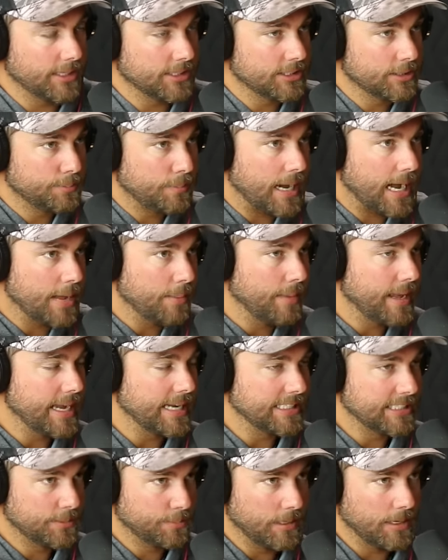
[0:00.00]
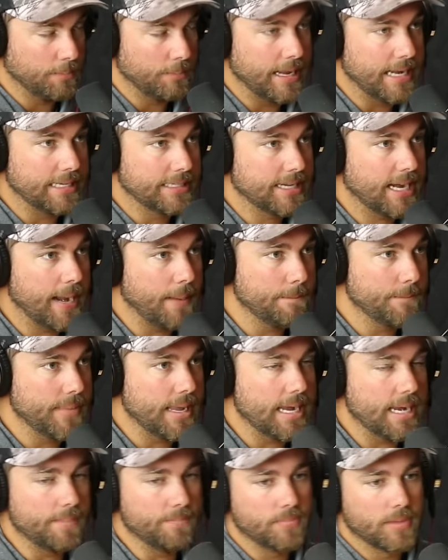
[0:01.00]
spy bait, spin bait type
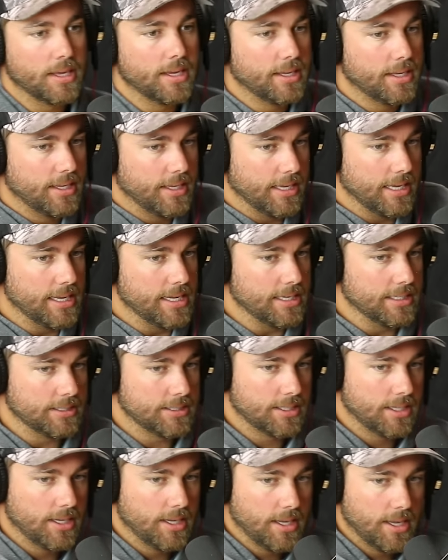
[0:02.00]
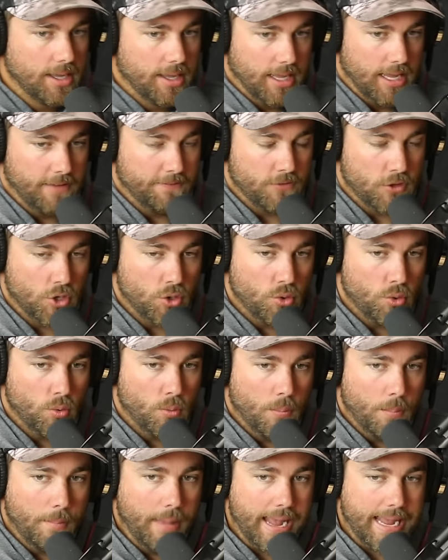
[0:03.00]
bait, is if
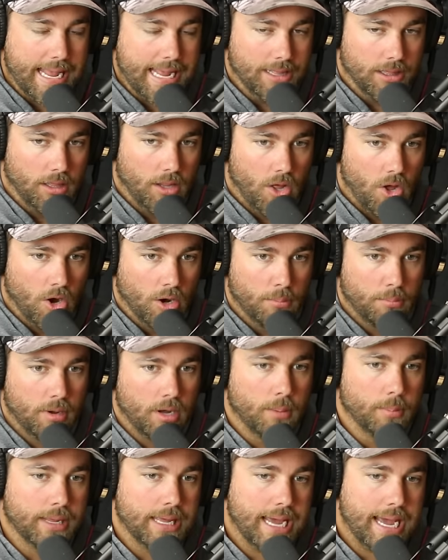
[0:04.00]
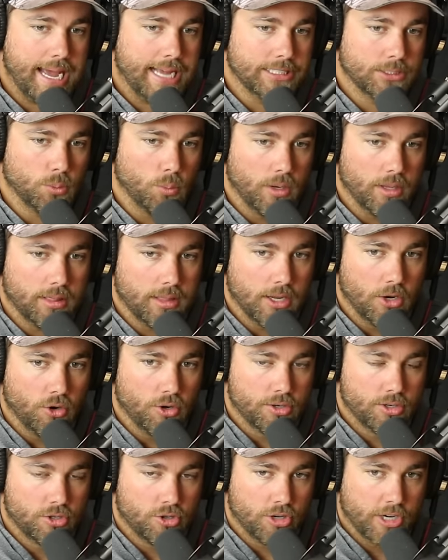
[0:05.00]
you make a long bomb cast with
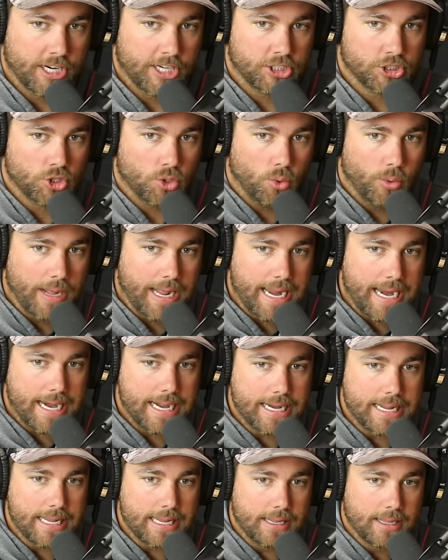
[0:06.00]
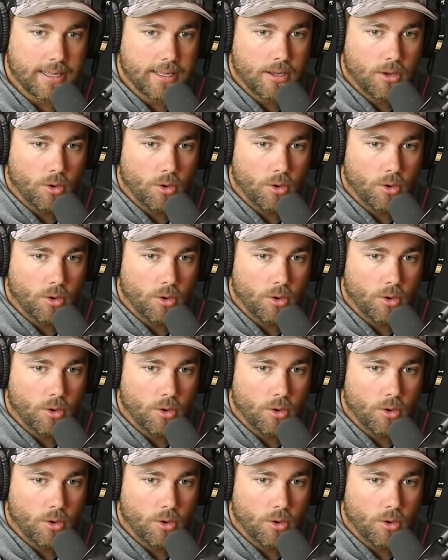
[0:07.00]
your traditional 80